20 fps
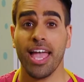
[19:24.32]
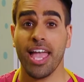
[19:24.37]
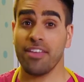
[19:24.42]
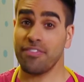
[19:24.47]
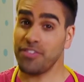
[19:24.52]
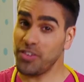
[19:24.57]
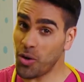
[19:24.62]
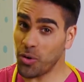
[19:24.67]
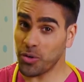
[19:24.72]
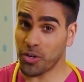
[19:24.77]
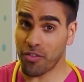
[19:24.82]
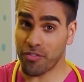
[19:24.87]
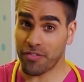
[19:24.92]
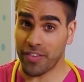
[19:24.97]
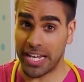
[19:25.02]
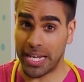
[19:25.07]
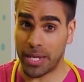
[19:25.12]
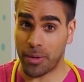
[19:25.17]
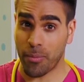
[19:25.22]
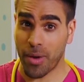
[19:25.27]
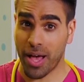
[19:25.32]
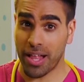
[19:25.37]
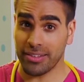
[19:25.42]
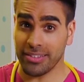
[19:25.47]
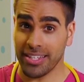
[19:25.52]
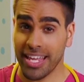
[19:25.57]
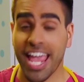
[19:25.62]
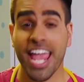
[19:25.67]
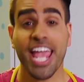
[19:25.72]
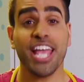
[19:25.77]
If you're not feeling well,
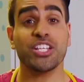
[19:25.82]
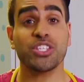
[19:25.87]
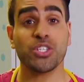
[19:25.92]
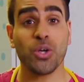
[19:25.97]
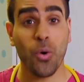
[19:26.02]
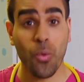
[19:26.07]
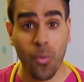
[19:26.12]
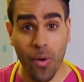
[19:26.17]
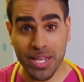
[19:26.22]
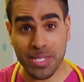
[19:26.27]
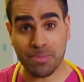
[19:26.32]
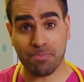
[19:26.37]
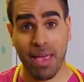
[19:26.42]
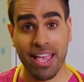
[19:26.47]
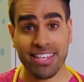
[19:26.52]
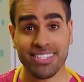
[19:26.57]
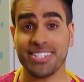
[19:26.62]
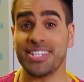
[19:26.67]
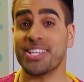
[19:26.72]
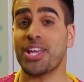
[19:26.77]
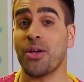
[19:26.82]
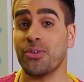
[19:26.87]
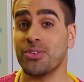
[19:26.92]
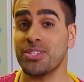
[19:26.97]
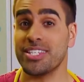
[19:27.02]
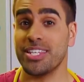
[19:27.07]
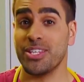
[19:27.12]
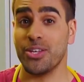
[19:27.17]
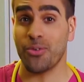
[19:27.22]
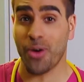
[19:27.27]
it's always best to go and
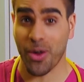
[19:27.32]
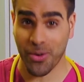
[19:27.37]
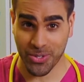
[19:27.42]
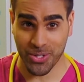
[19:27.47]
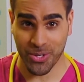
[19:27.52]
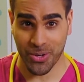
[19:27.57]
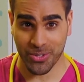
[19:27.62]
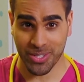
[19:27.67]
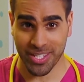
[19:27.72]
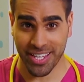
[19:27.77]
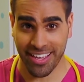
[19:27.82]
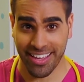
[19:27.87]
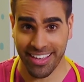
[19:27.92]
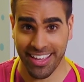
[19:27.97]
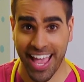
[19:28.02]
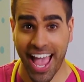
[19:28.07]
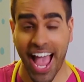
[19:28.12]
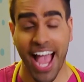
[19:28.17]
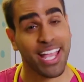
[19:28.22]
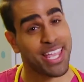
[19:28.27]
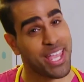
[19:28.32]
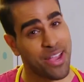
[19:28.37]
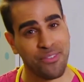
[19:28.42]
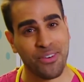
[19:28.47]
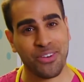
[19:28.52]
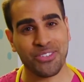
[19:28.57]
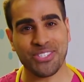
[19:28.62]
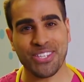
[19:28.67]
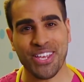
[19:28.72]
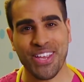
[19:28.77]
see your own doctor and get
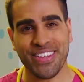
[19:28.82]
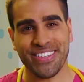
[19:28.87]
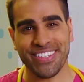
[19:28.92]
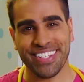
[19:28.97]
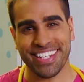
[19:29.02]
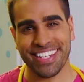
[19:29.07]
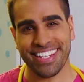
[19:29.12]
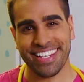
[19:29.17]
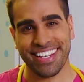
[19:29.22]
well soon.